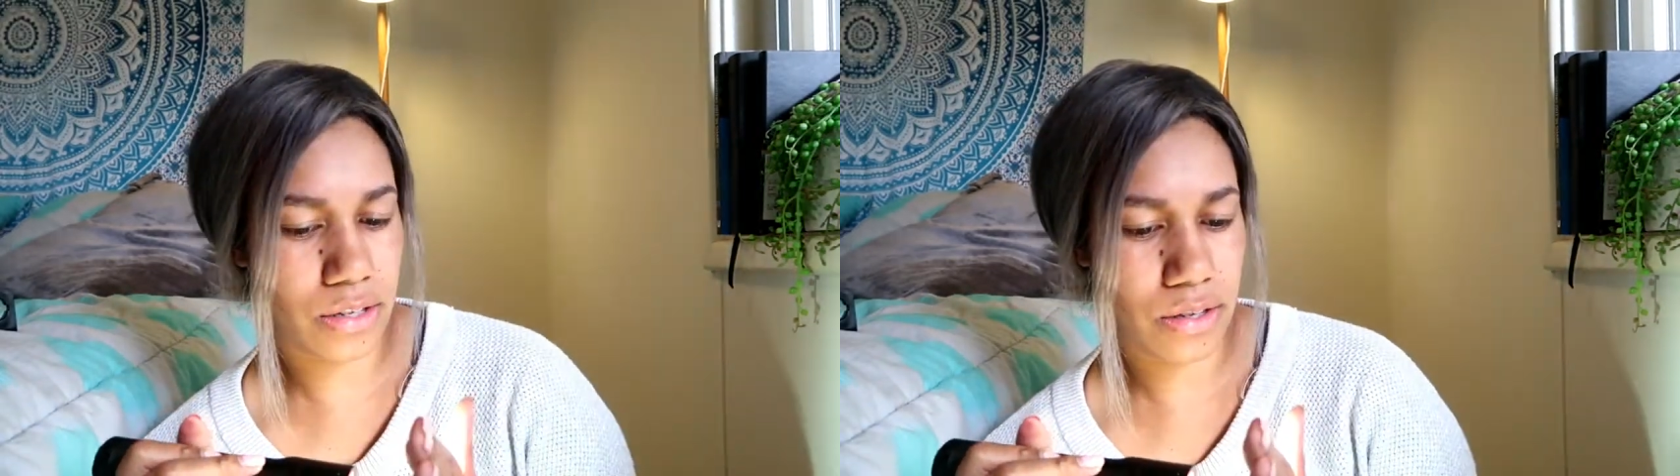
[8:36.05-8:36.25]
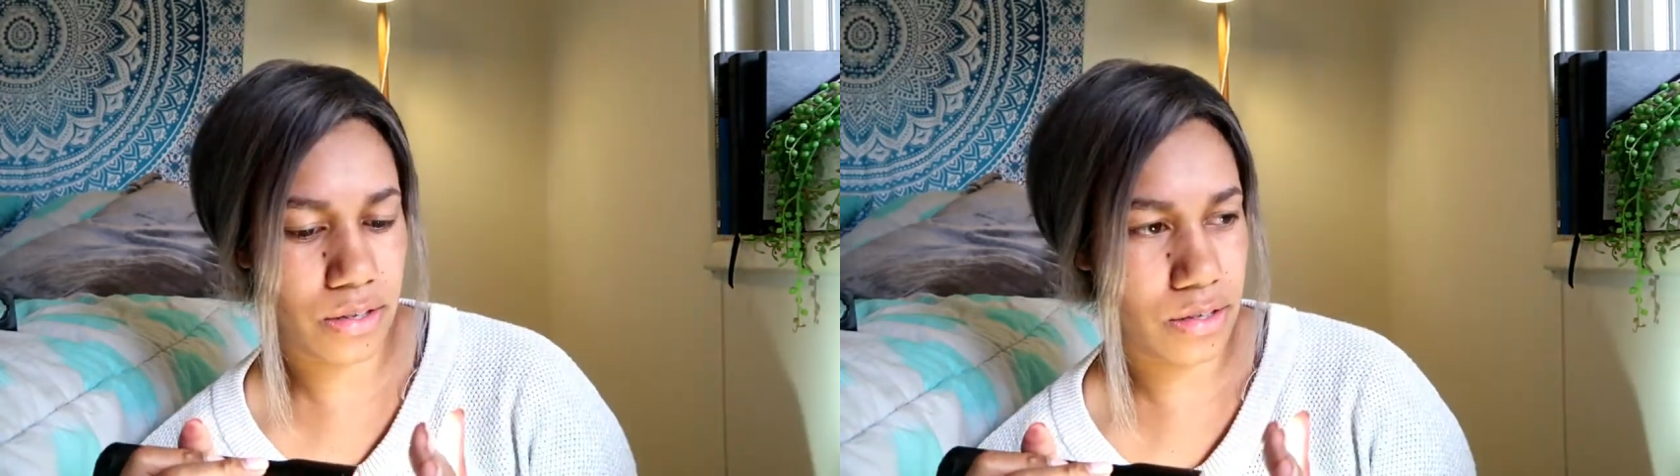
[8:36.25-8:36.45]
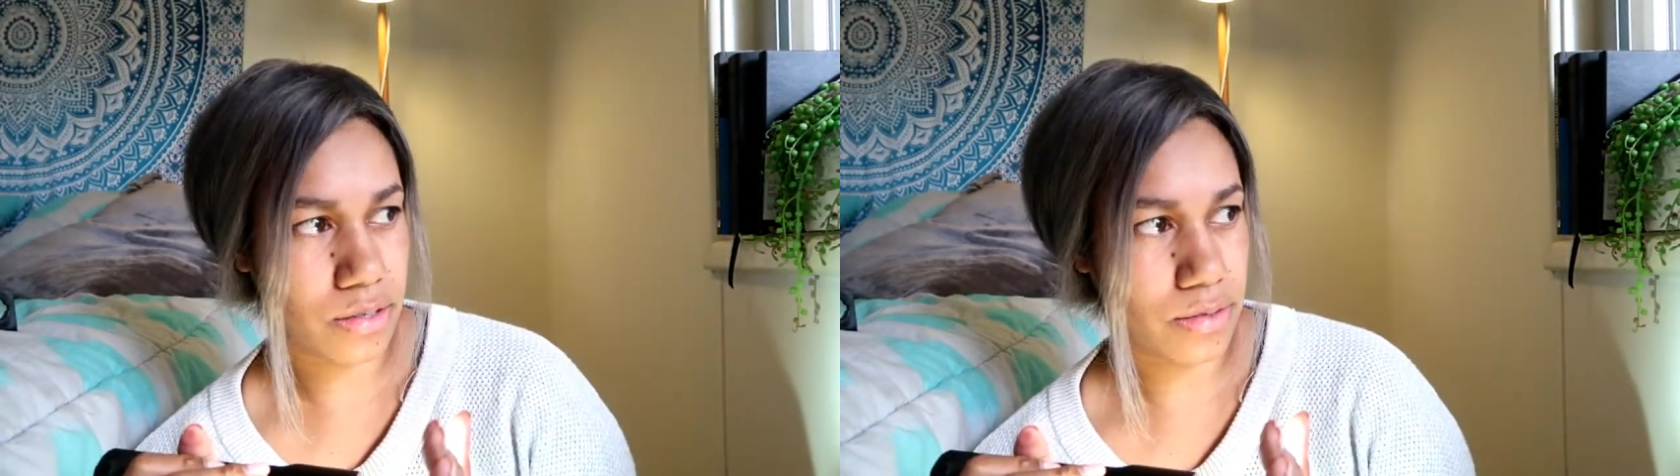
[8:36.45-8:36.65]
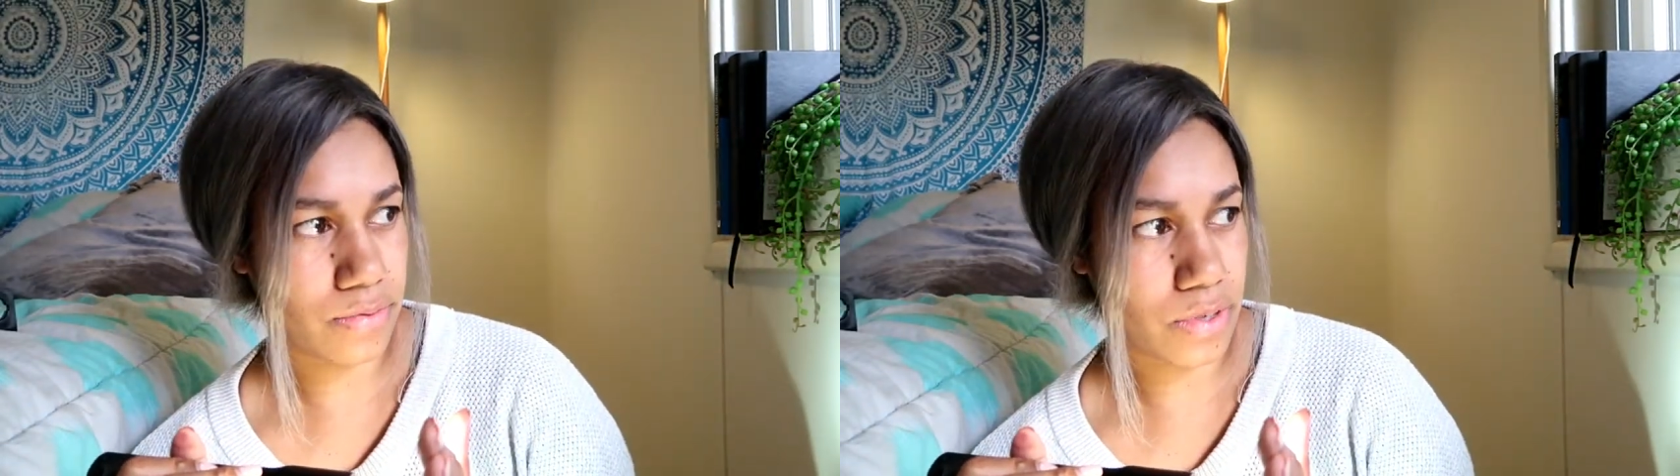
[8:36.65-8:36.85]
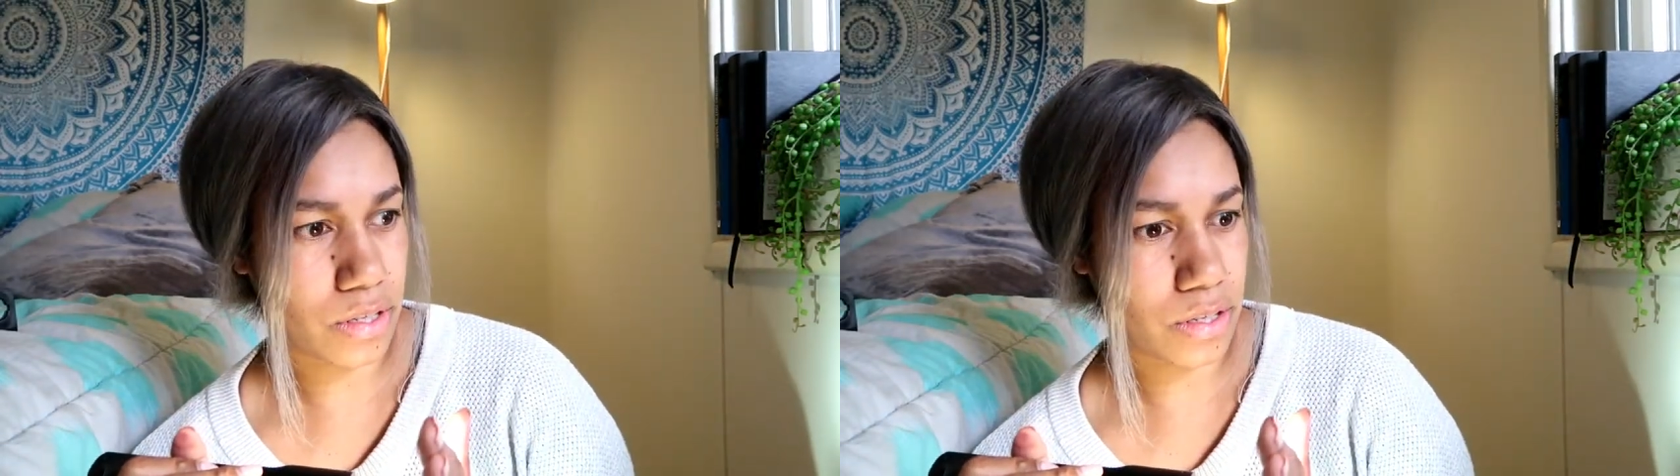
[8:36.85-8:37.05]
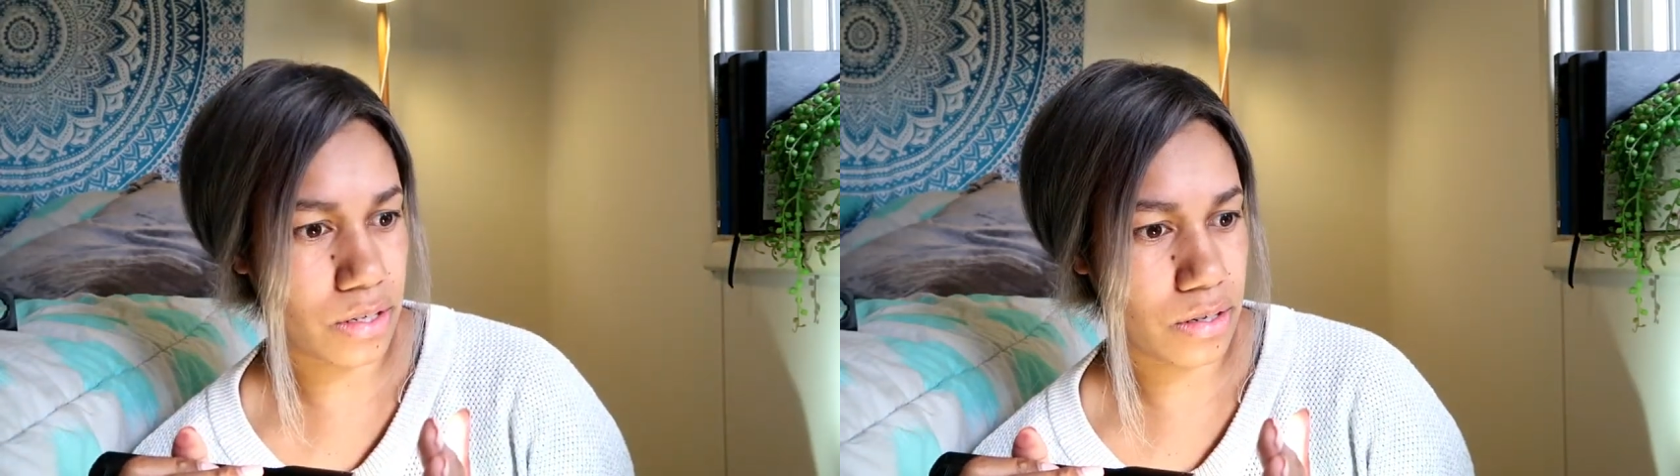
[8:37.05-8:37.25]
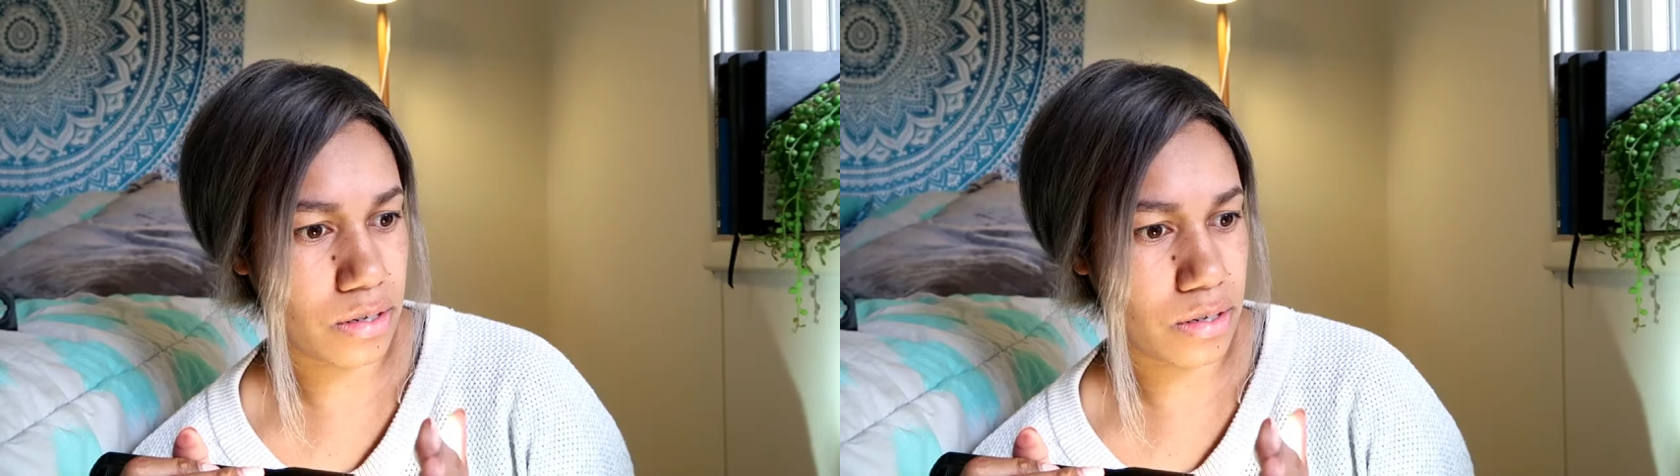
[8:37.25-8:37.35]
you can just feel it.